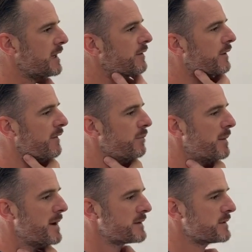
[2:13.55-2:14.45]
I give my
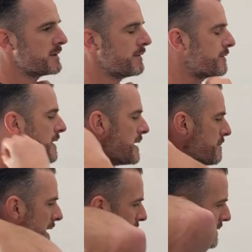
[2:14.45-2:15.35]
muscles in the front,
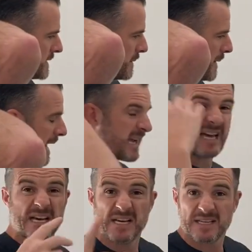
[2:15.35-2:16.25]
muscles in the back,
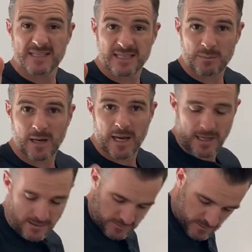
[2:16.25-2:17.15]

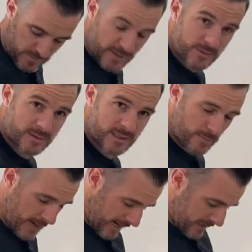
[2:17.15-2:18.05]
similar to muscles in your
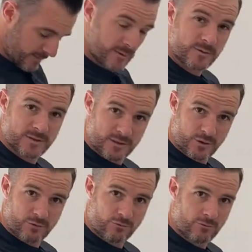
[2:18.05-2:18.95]
back and muscles in
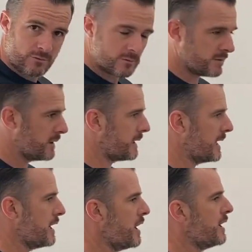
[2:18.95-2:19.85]
your core, okay?